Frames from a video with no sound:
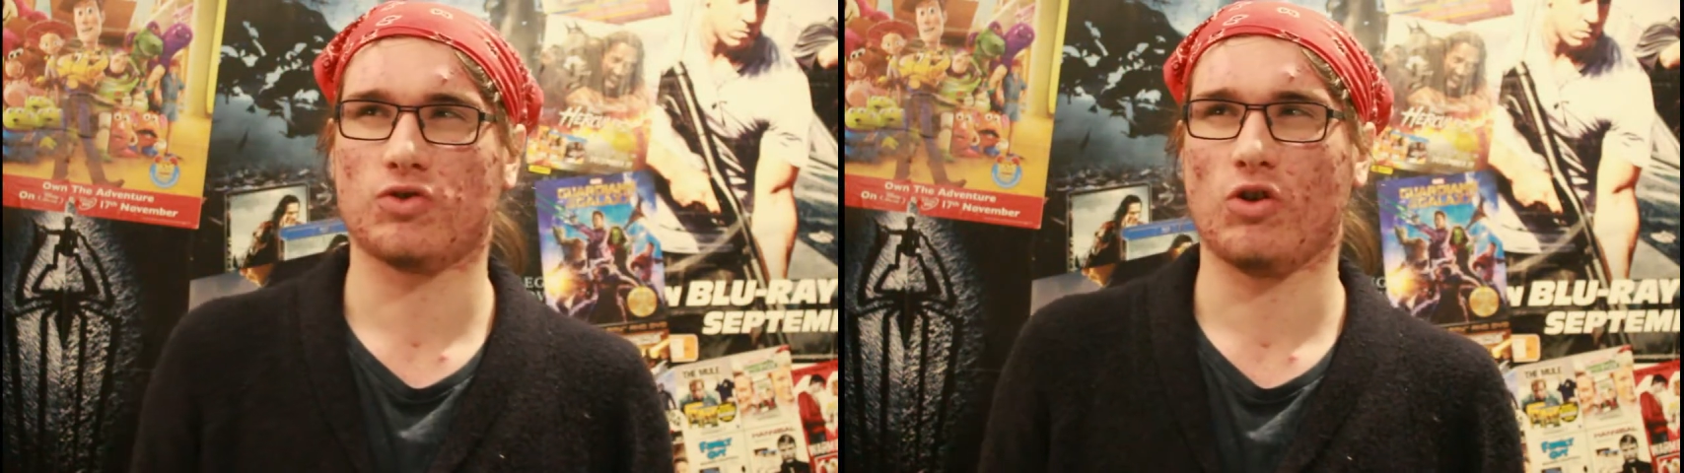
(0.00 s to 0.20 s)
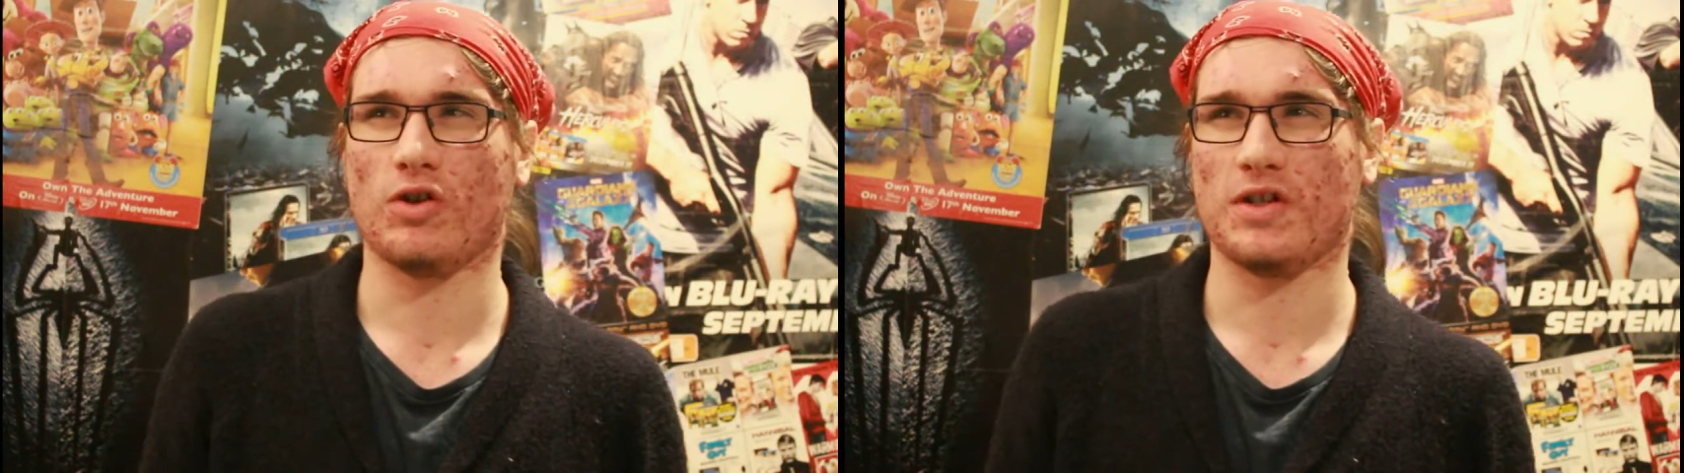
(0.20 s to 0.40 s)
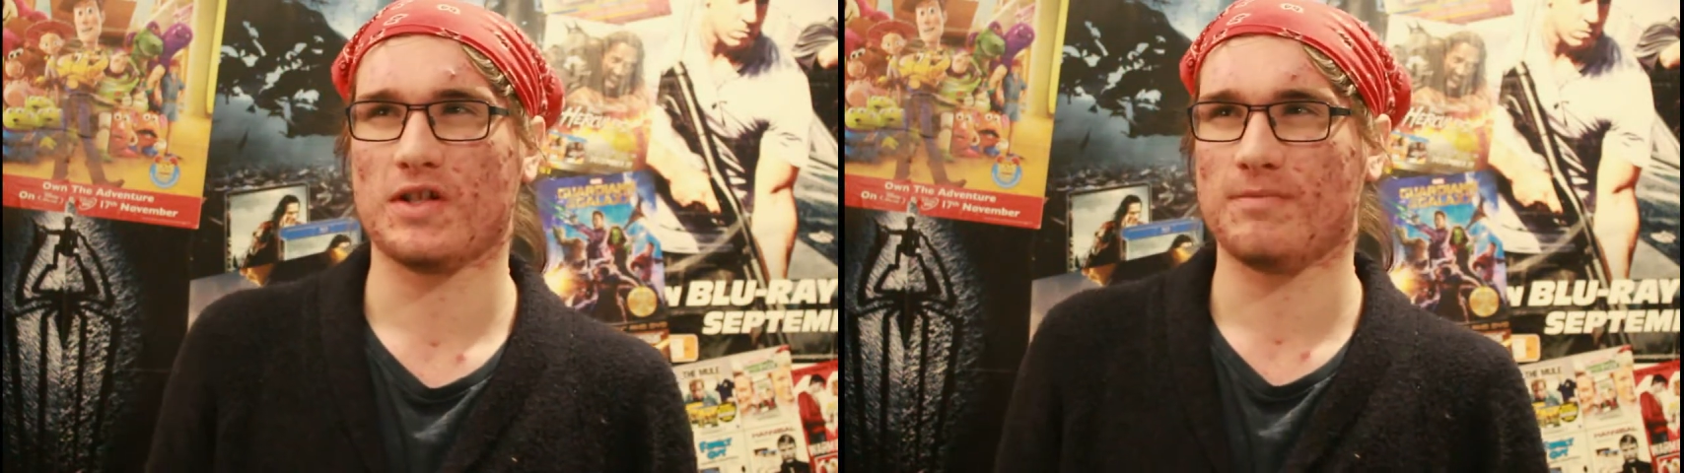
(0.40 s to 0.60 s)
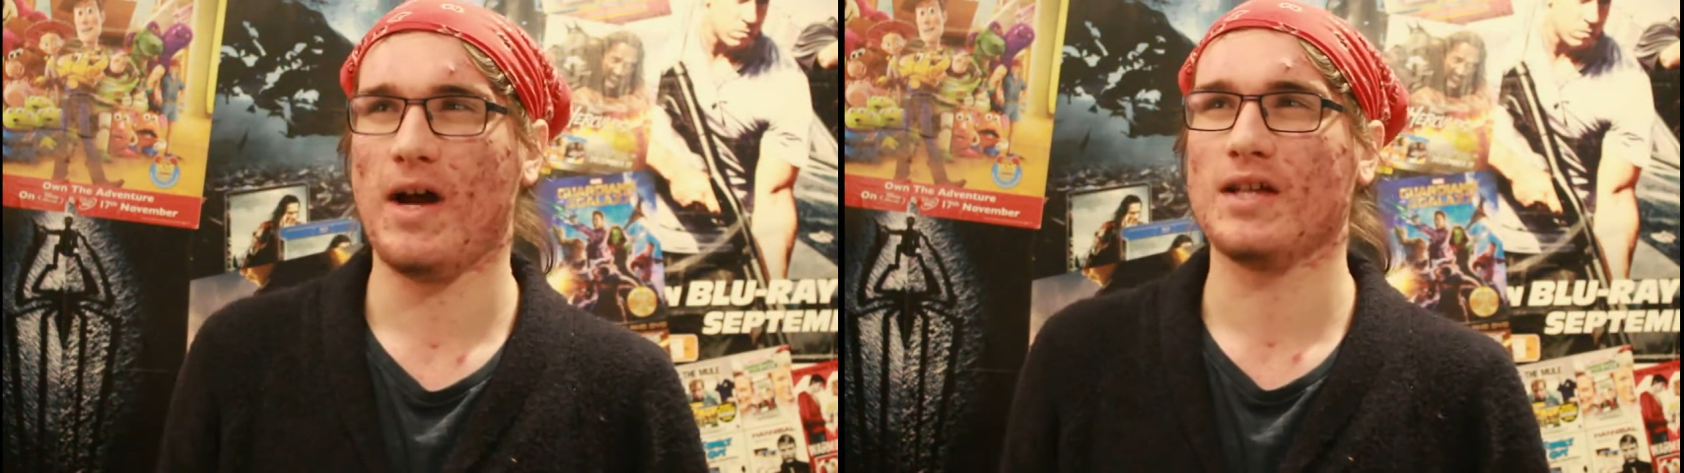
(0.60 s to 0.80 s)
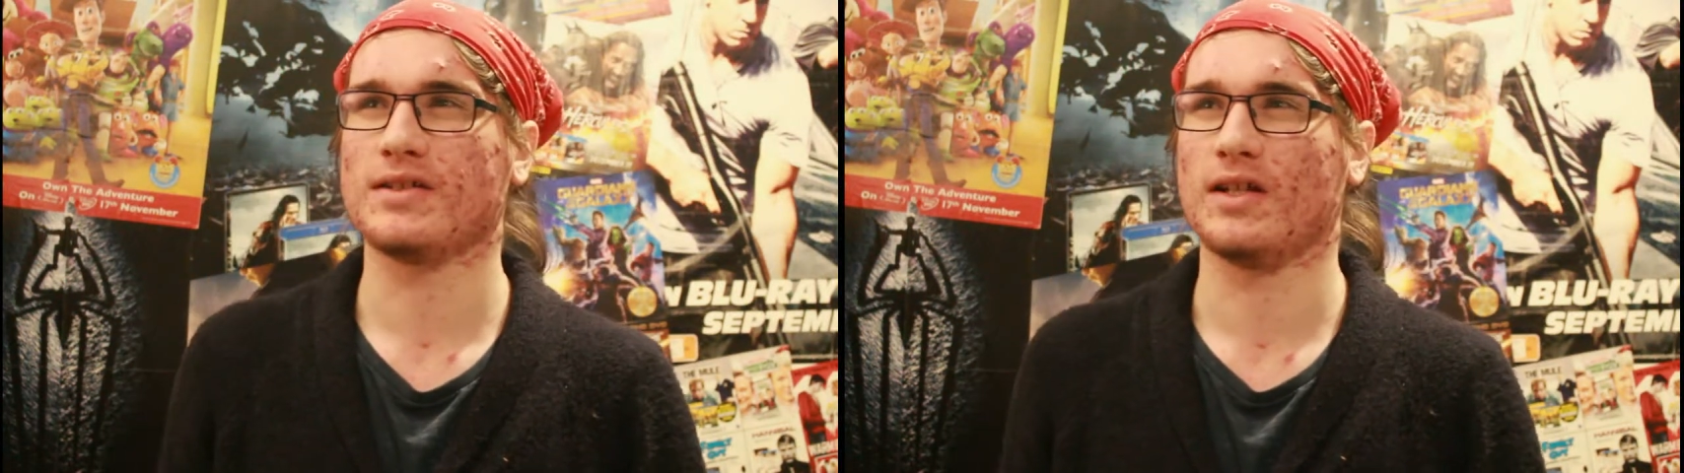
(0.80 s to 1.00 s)
stronger than his
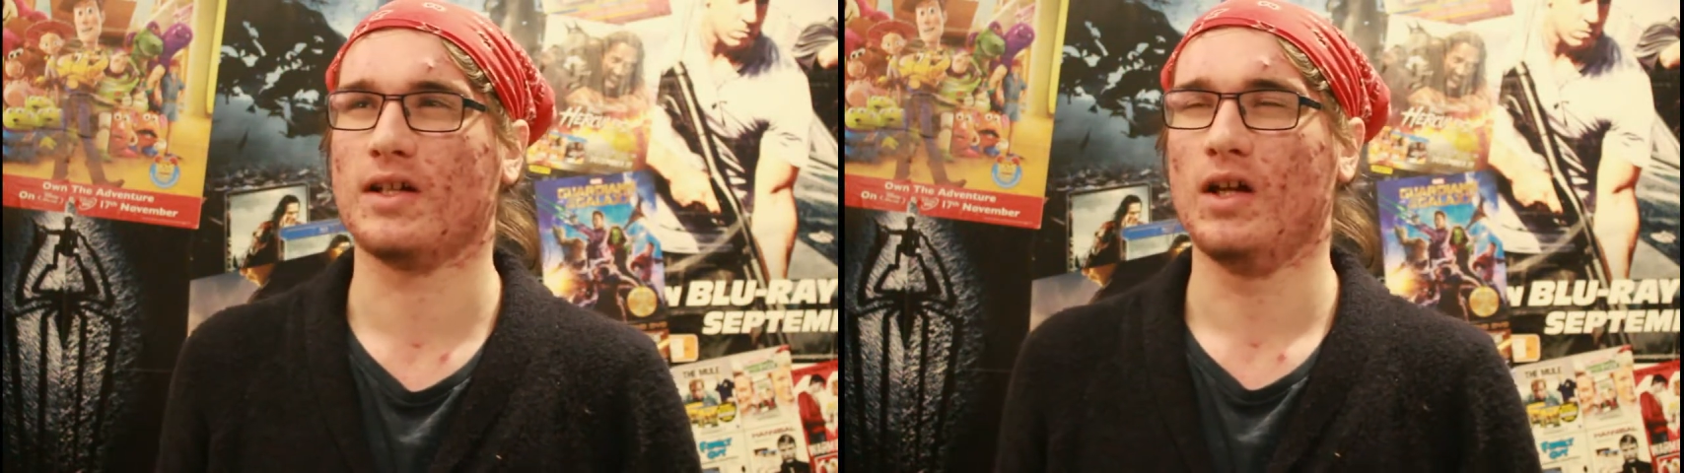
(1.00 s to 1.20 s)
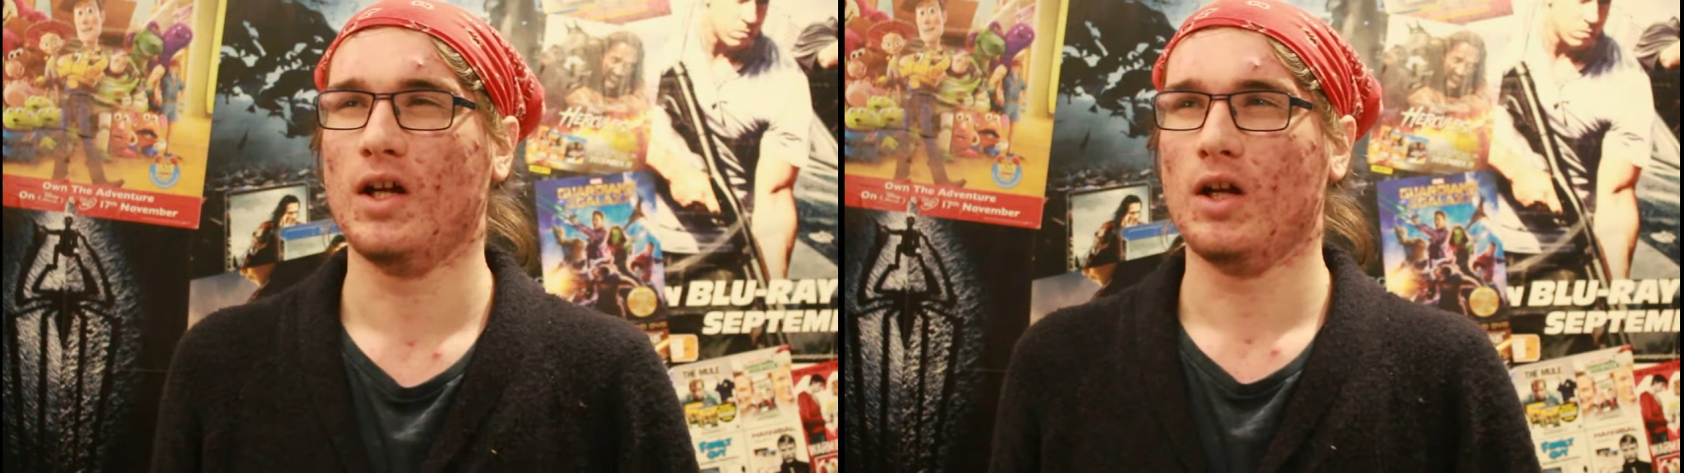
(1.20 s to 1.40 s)
master,